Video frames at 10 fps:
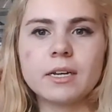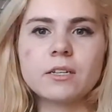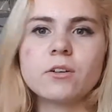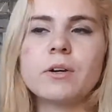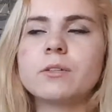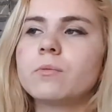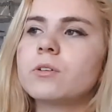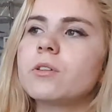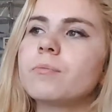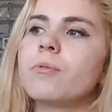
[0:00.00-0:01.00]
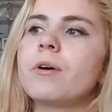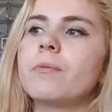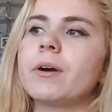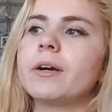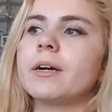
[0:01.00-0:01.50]
So it's to the point
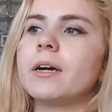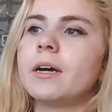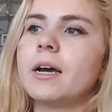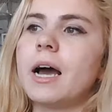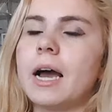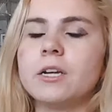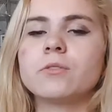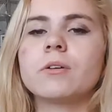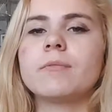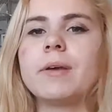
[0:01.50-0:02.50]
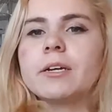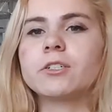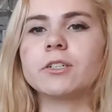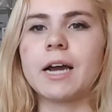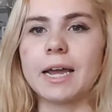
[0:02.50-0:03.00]
where I just want to make
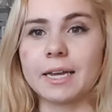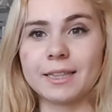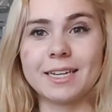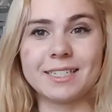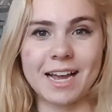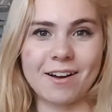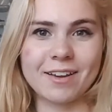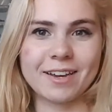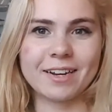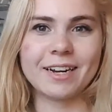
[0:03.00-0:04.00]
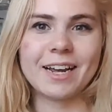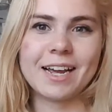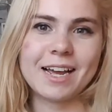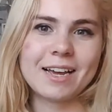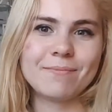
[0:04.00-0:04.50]
sure I get this out here,
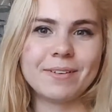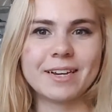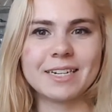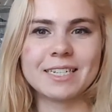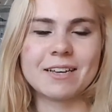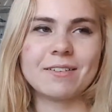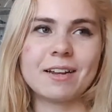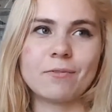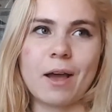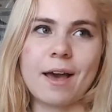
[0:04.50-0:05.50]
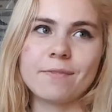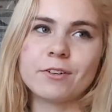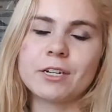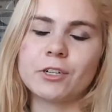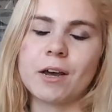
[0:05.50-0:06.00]
because it
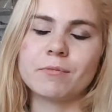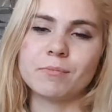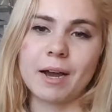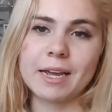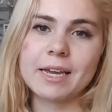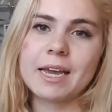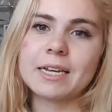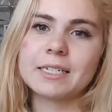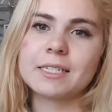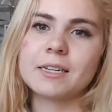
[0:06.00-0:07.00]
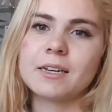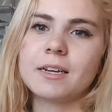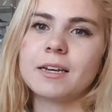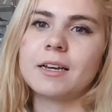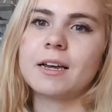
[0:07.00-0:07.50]
after I dropped my case,
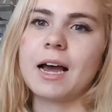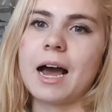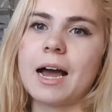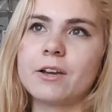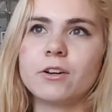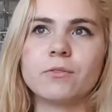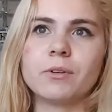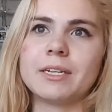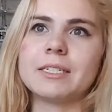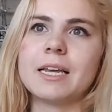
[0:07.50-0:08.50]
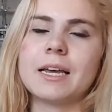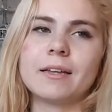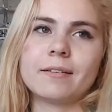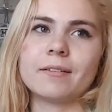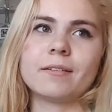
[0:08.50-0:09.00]
I couldn't really sit,
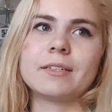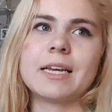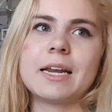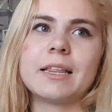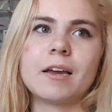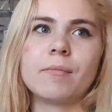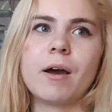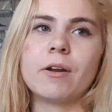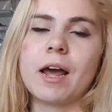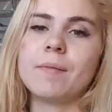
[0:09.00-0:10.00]
say anything about it.